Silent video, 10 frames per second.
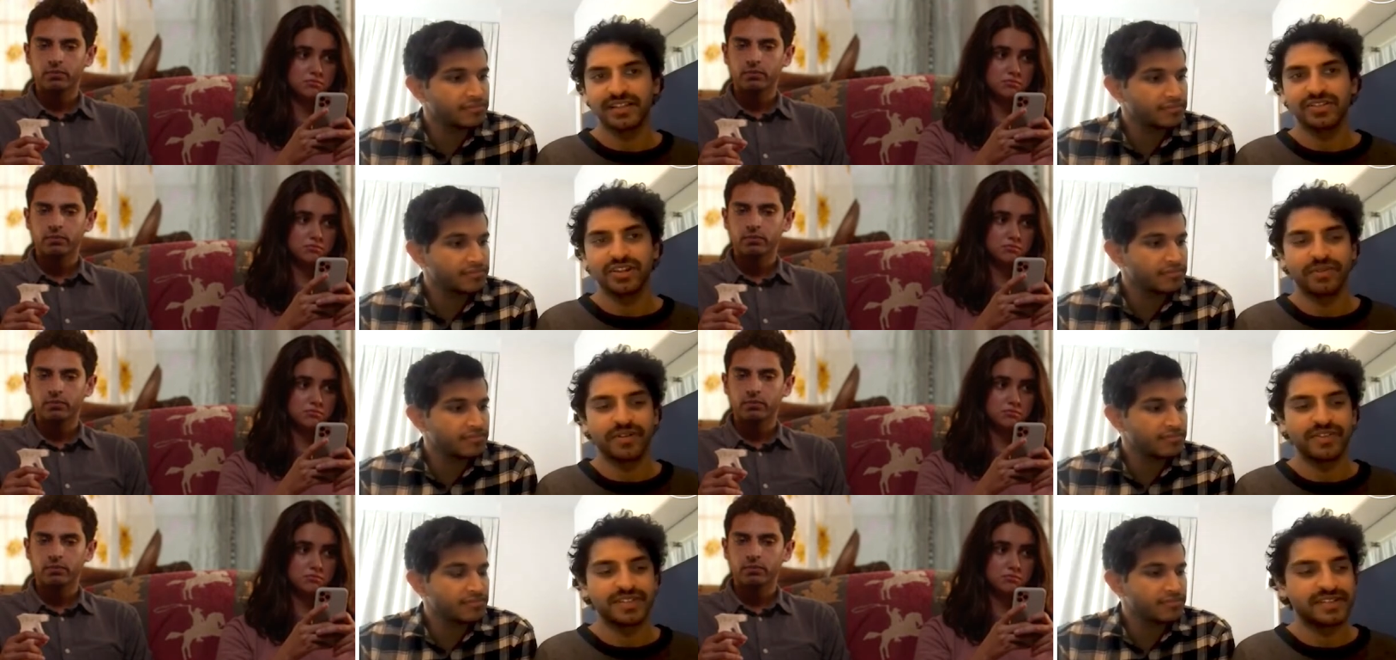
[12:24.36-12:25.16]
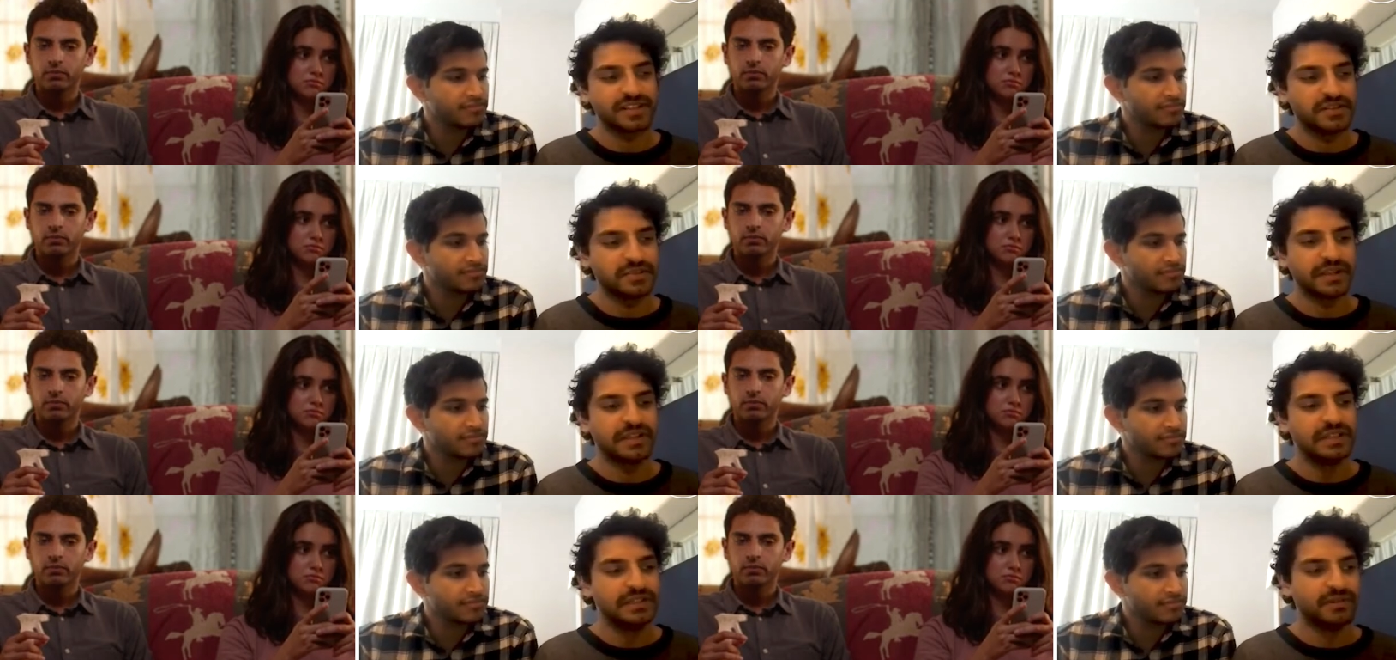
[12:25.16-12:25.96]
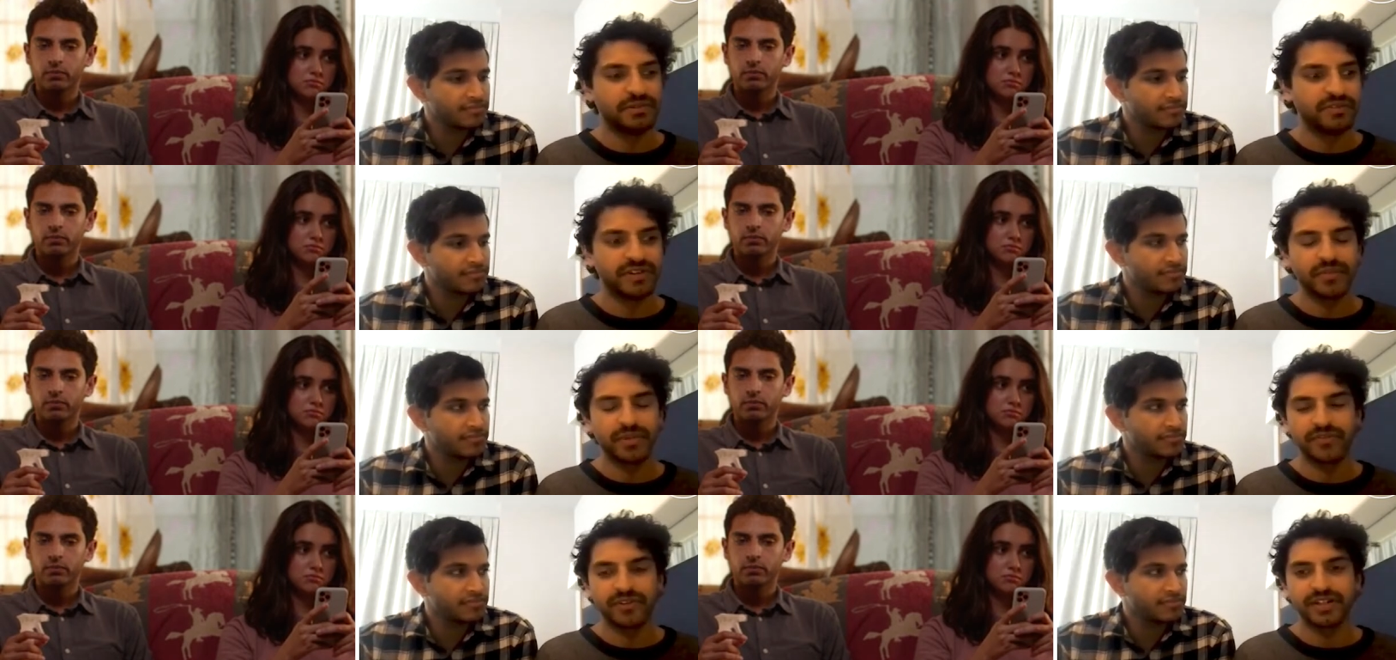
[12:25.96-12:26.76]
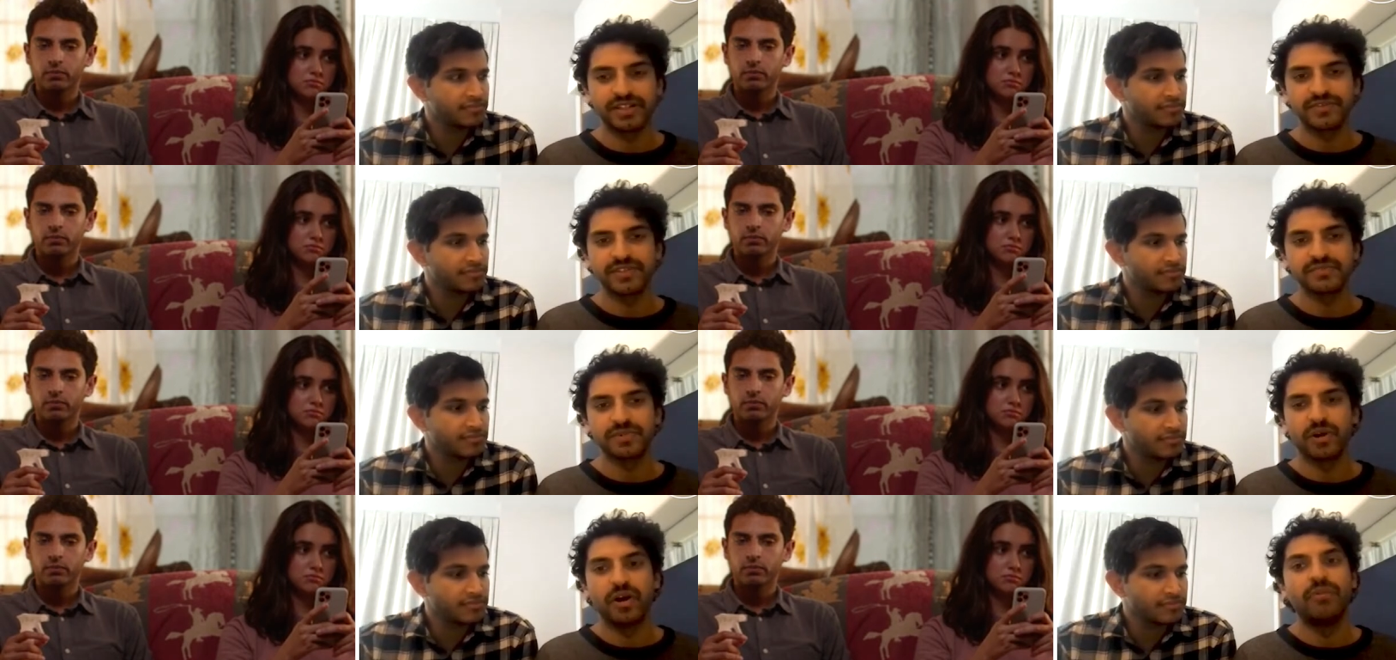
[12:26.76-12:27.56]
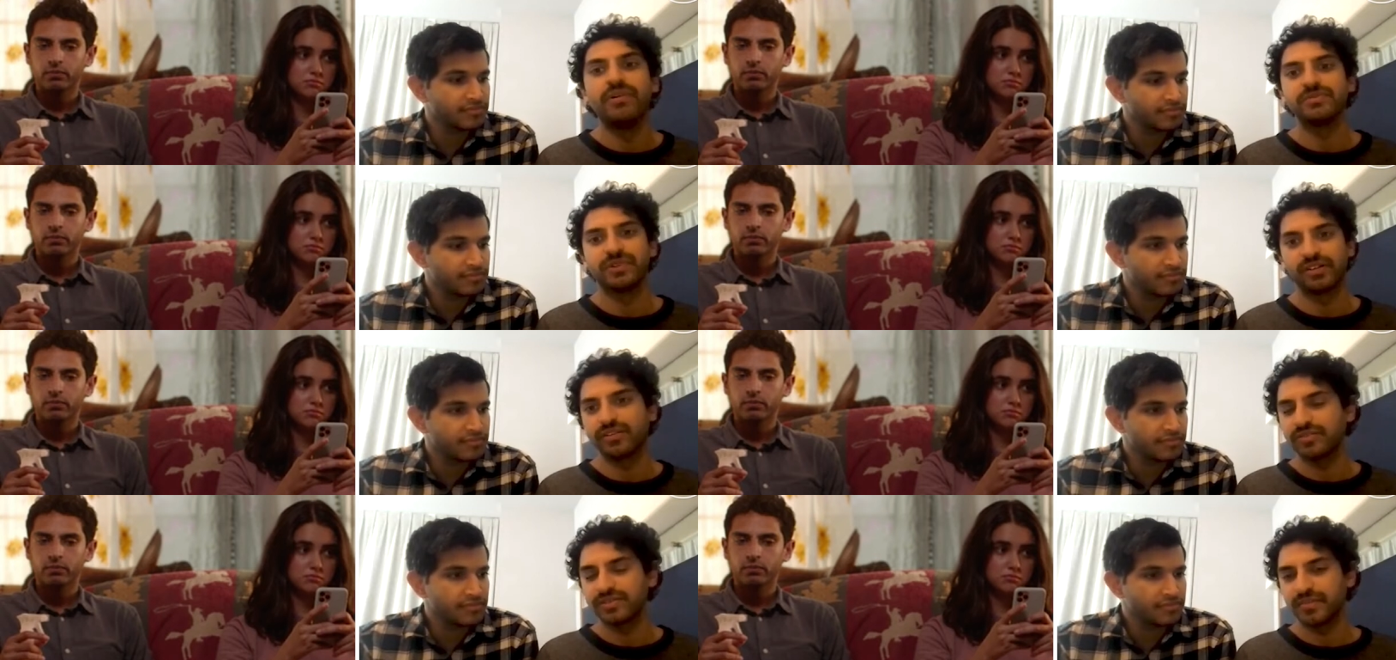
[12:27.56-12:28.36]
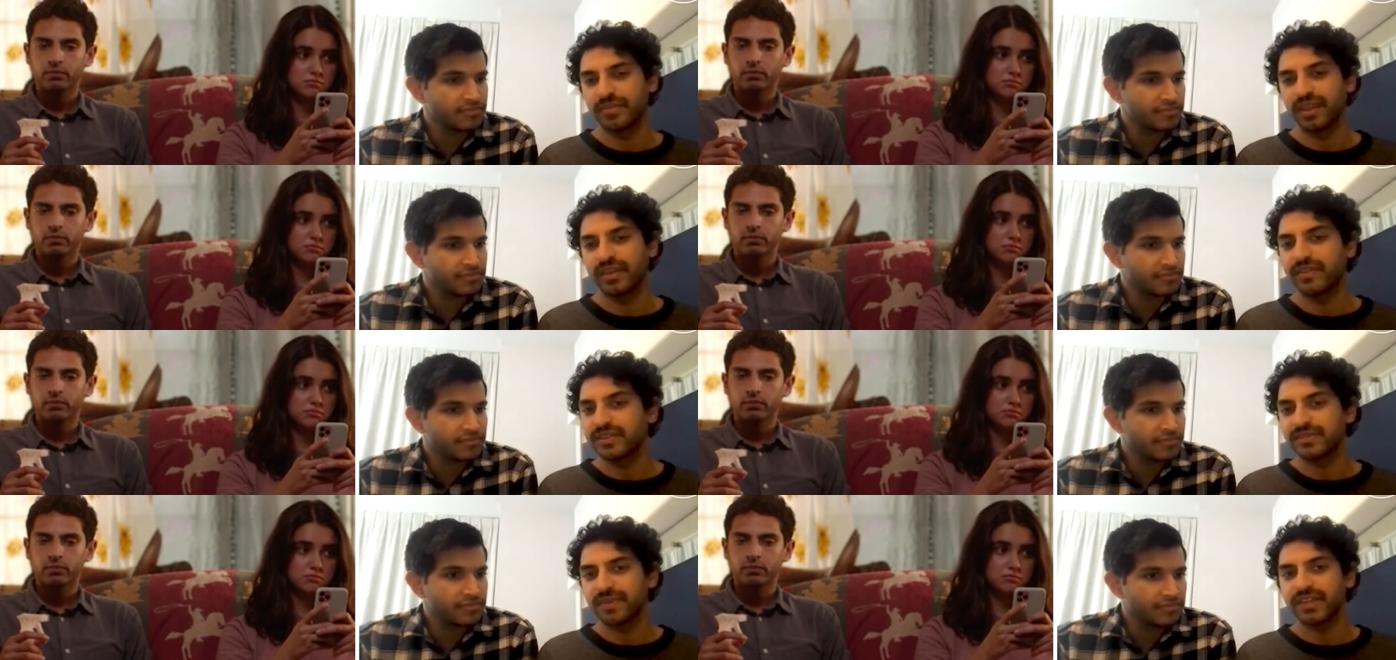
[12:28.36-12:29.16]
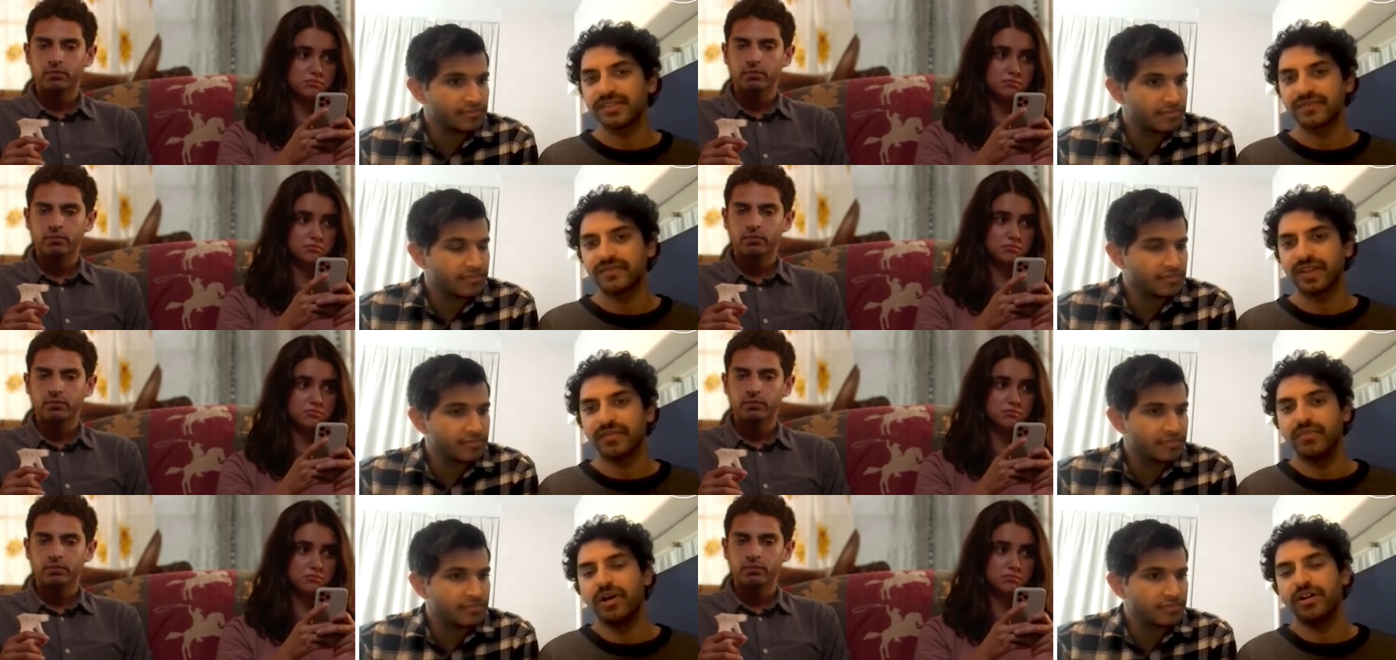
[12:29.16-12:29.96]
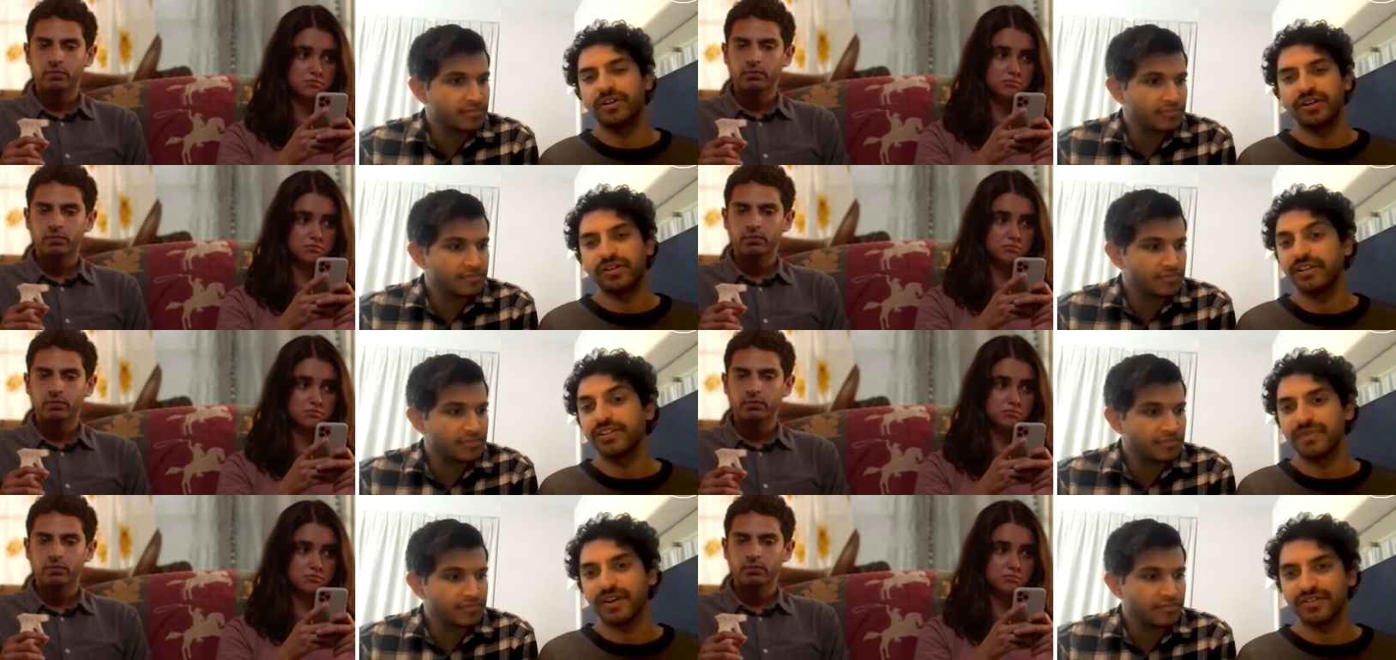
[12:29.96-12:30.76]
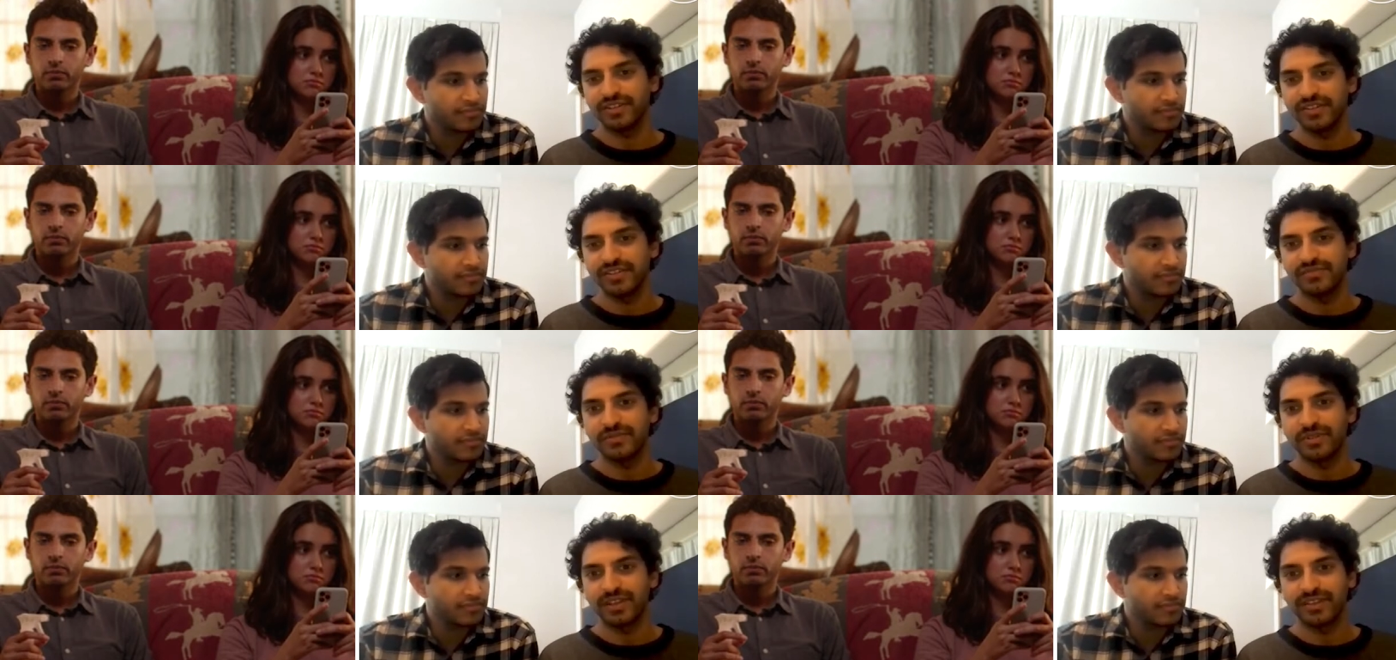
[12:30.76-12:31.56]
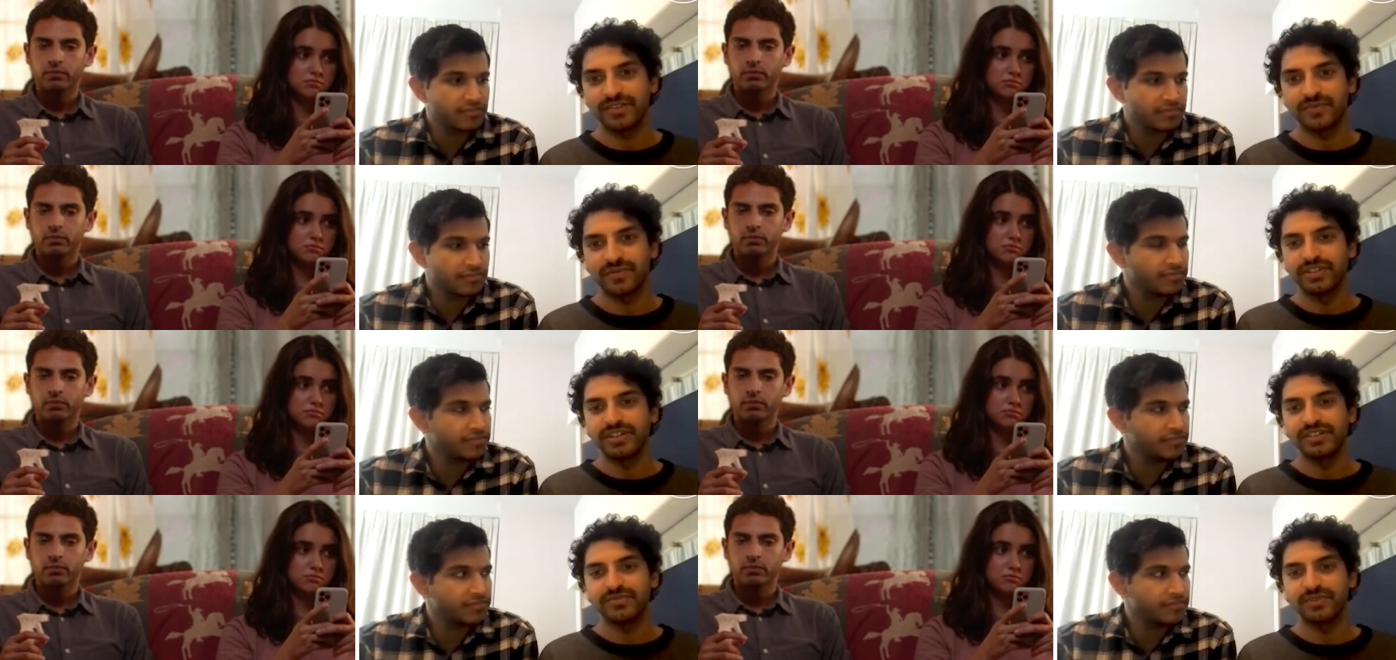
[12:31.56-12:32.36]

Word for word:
Speaker 1: cliche or whatever as that sounds but when we were in coming up for ideas for this we always wanted to do something in this space of like modern arranged marriages because we were like this world is